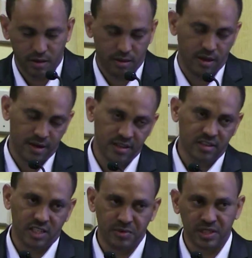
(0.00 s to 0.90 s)

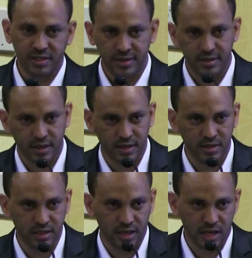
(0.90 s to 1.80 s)
Another subject in this study
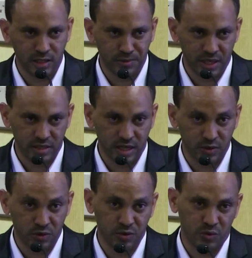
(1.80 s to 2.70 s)
is the acceptance
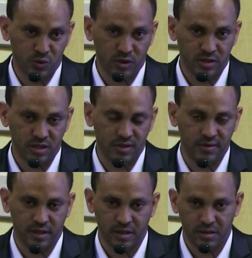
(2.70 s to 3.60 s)
attitude towards
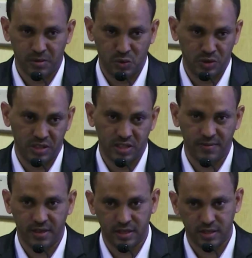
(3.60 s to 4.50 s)
living with
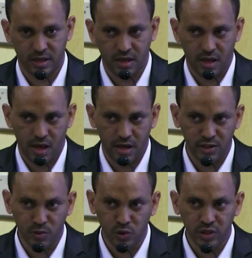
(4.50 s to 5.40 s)
HIV/AIDS. And
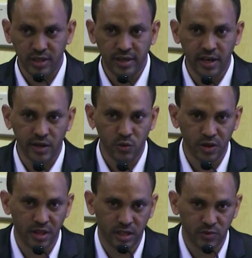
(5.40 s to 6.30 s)
it's mostly dealing
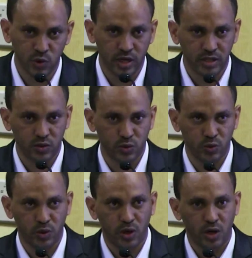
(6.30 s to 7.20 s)
with the individuals
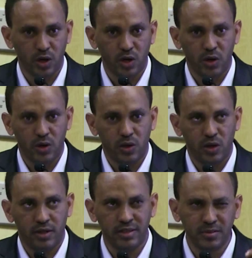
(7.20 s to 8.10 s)
to
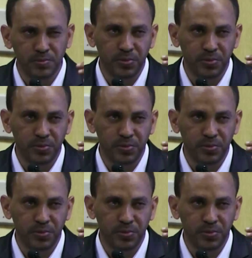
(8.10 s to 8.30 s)
this.